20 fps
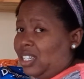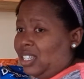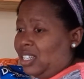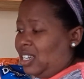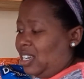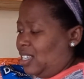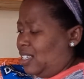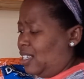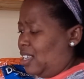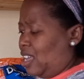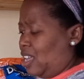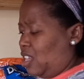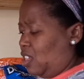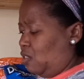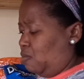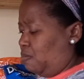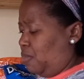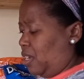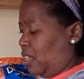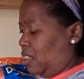does
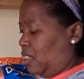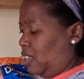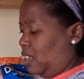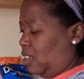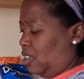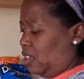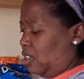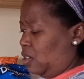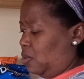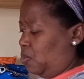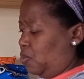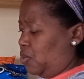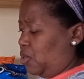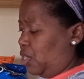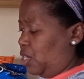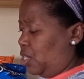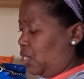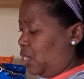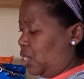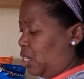help, I think,
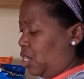with